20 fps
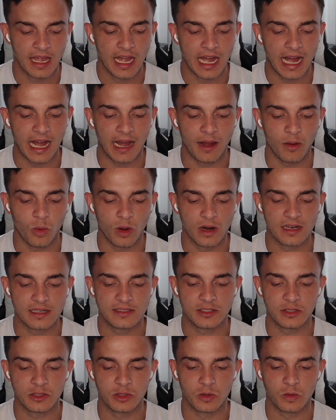I wanted
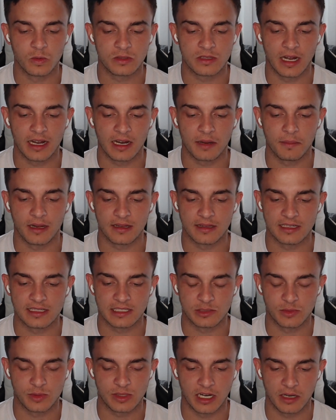to talk about this
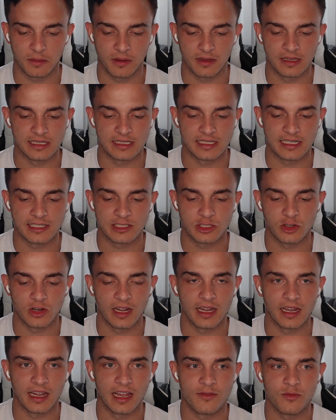because we talked about this
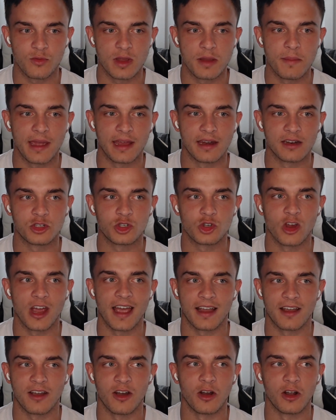yesterday. If we made a
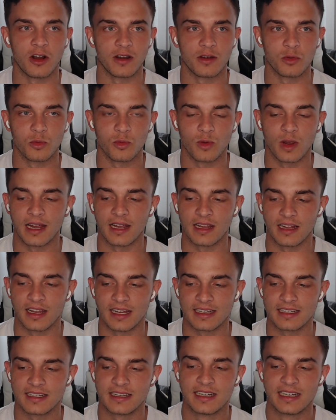track card, right?
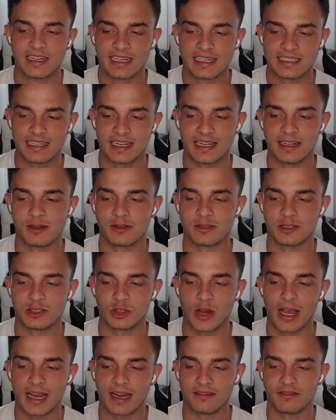Like, say there's a
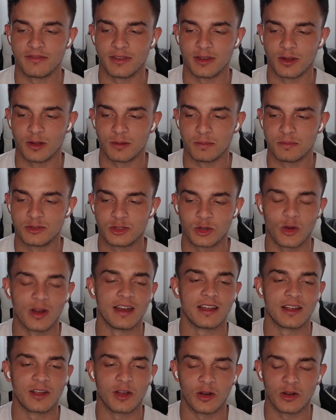track and field trading
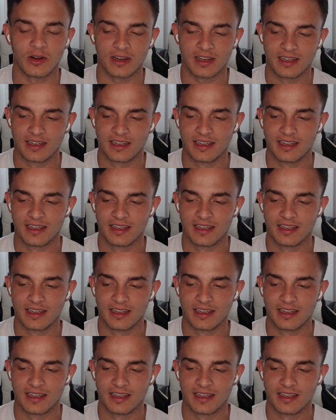card.